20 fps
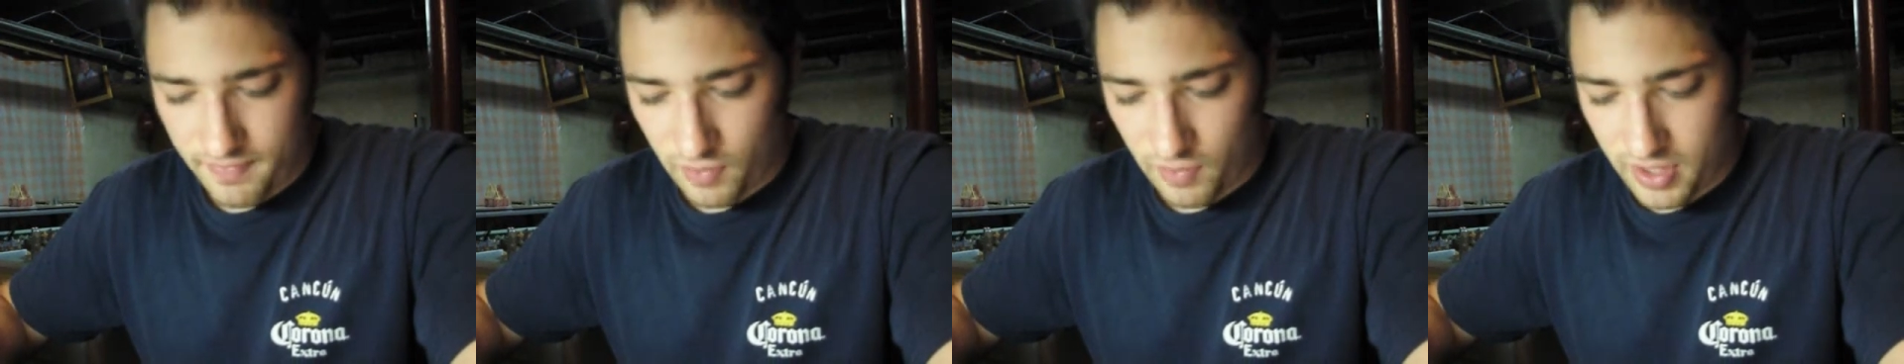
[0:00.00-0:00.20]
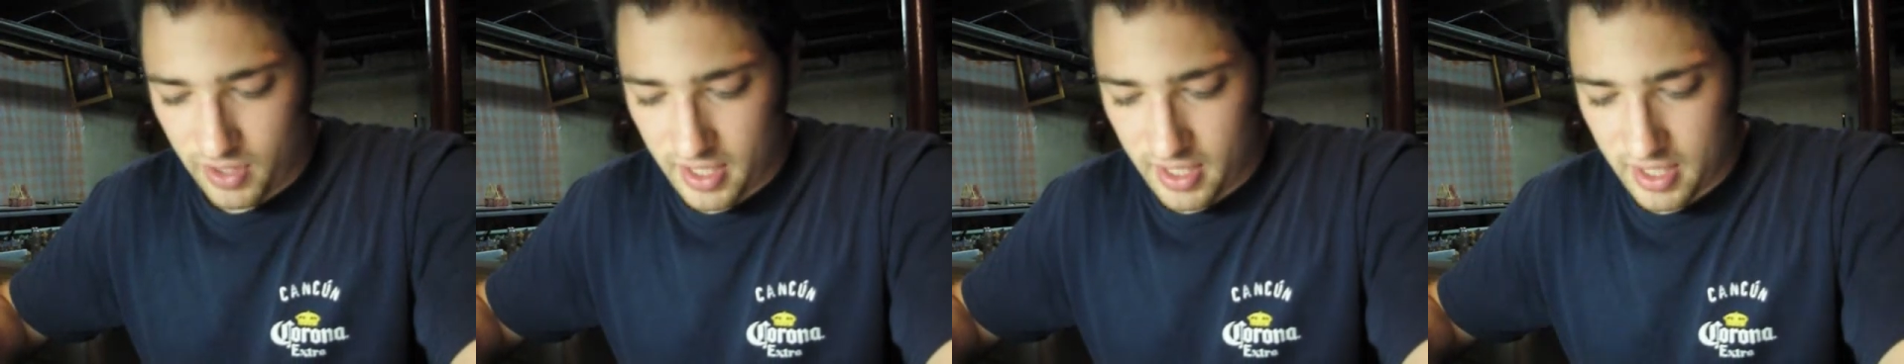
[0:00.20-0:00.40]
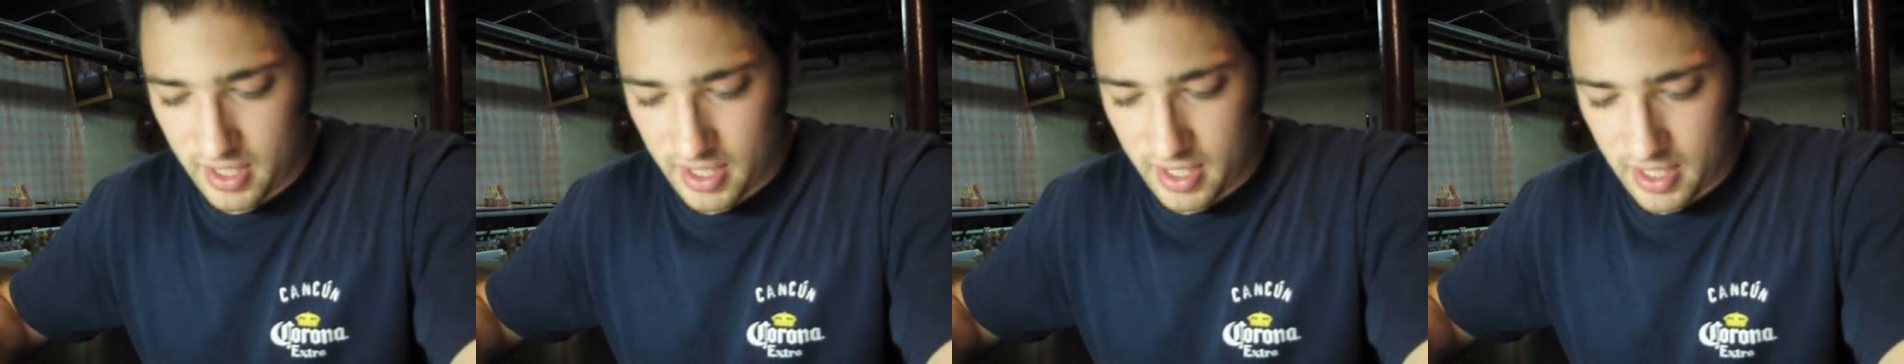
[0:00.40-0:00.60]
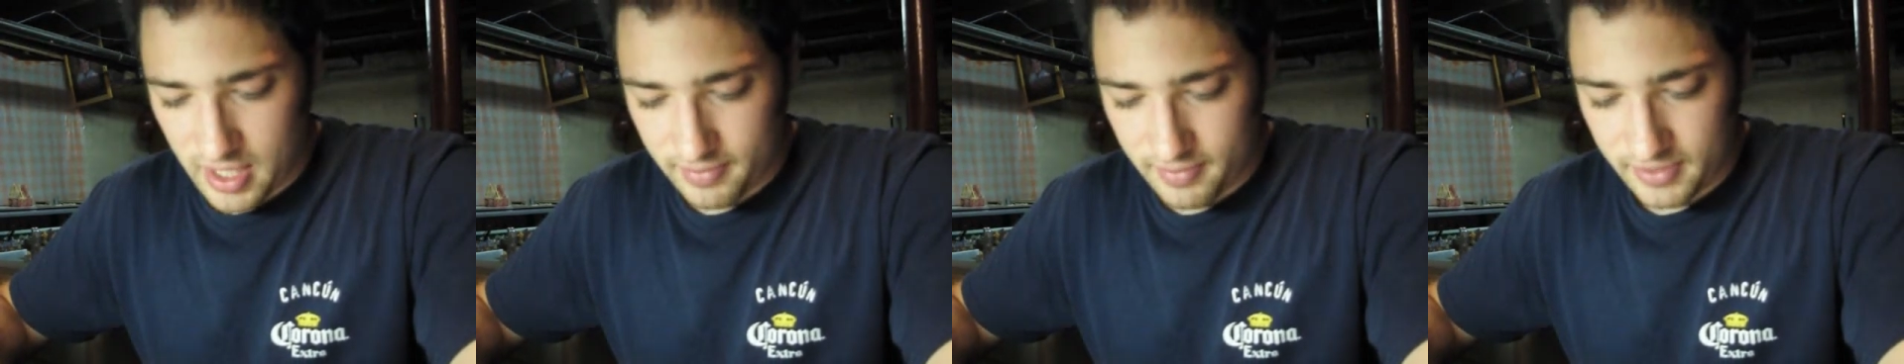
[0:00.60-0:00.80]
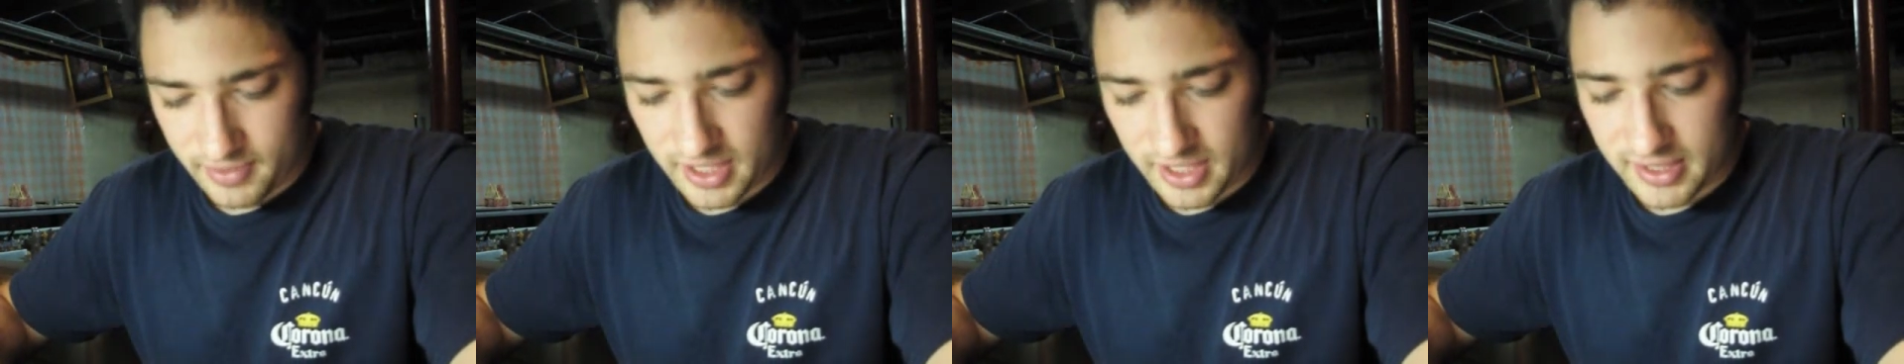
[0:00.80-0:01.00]
within
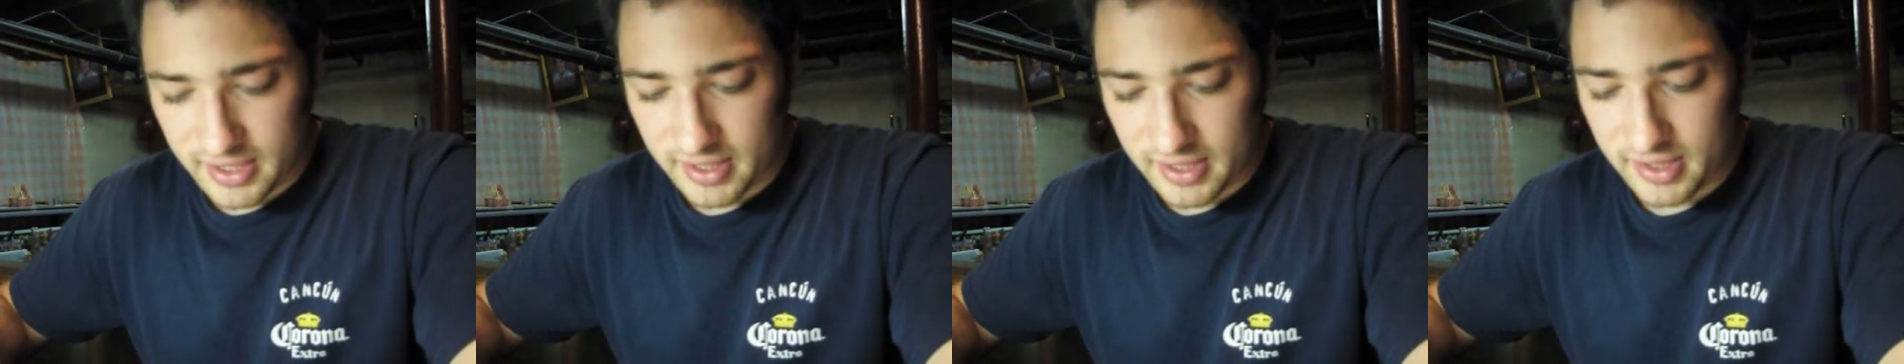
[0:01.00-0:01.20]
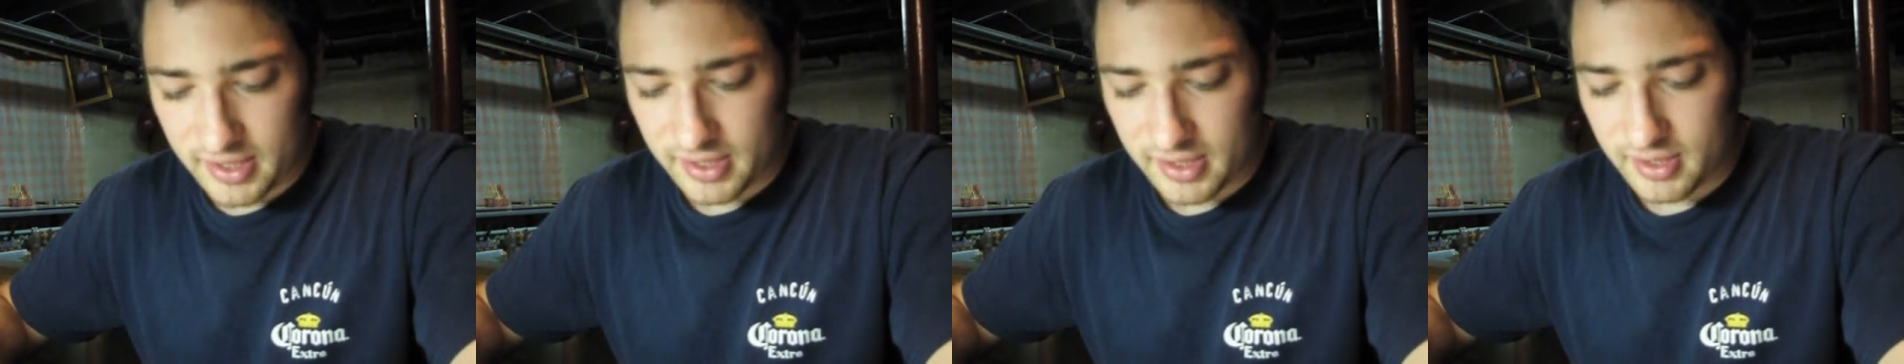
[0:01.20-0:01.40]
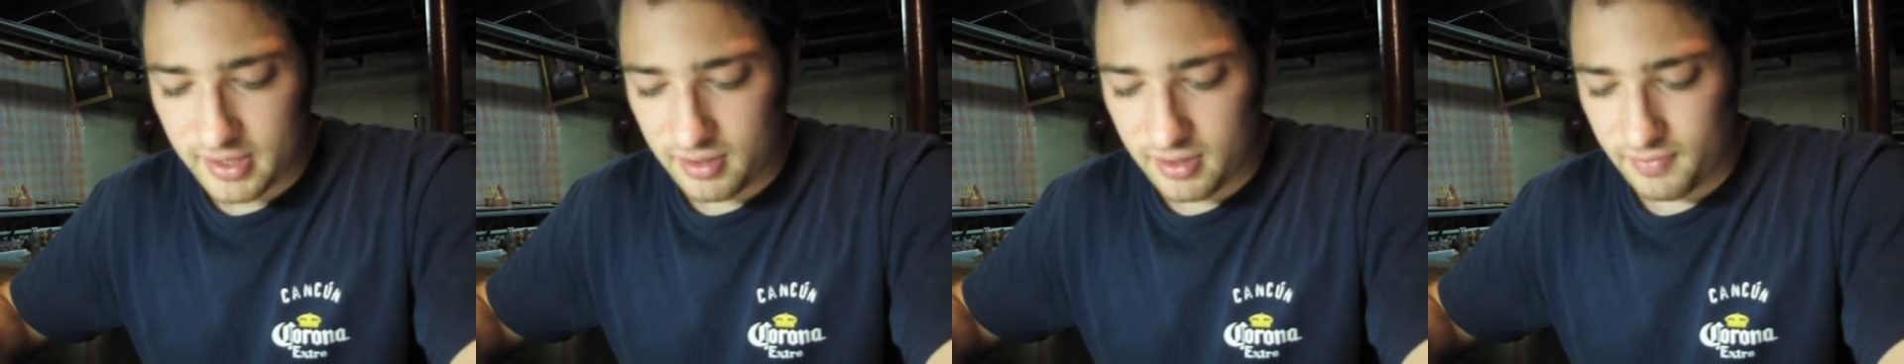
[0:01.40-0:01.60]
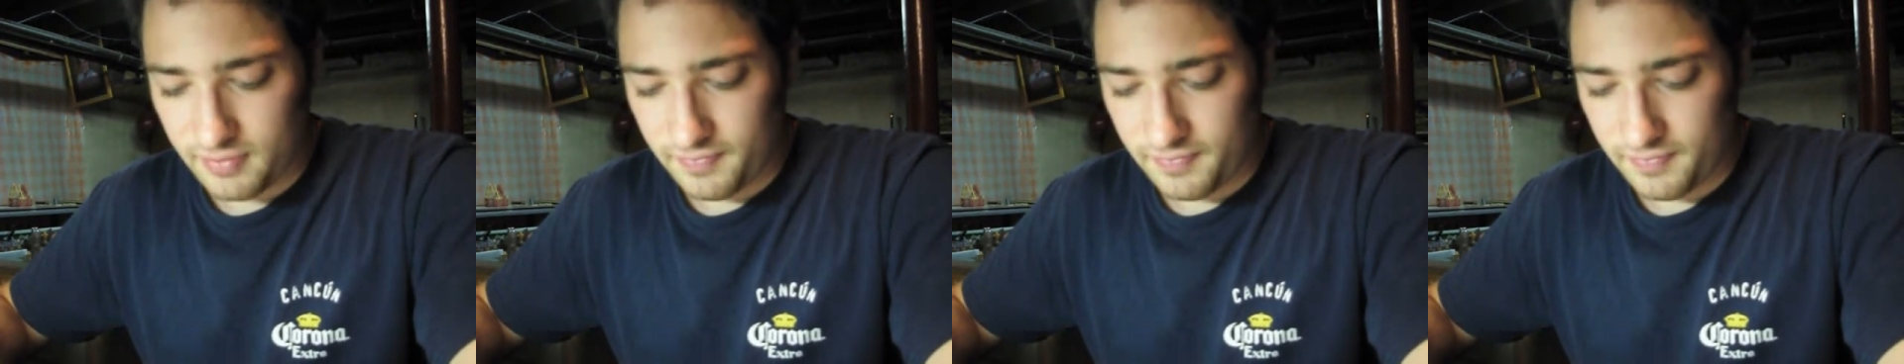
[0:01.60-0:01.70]
6 inches